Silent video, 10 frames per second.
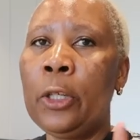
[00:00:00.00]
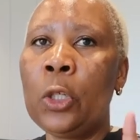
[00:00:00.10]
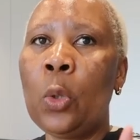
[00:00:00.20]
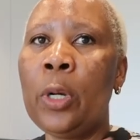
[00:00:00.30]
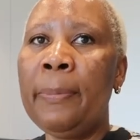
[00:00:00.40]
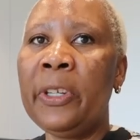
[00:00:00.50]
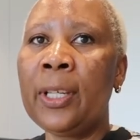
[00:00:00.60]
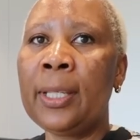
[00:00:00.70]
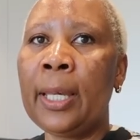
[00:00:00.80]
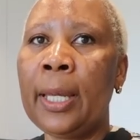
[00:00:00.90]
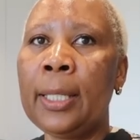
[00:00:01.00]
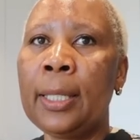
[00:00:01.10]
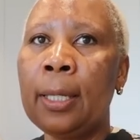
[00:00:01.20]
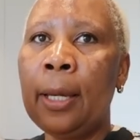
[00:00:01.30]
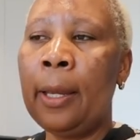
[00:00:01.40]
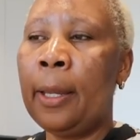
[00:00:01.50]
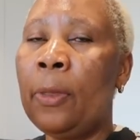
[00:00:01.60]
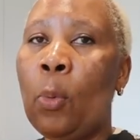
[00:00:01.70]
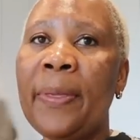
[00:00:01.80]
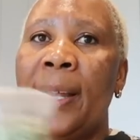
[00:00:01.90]
So let me just get
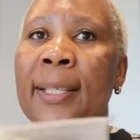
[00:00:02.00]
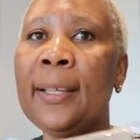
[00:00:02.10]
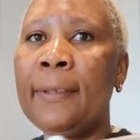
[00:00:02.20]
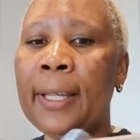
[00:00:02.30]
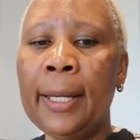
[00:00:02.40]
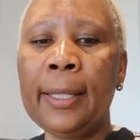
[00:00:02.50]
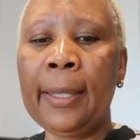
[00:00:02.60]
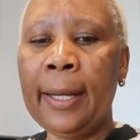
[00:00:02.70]
the one that serves 8.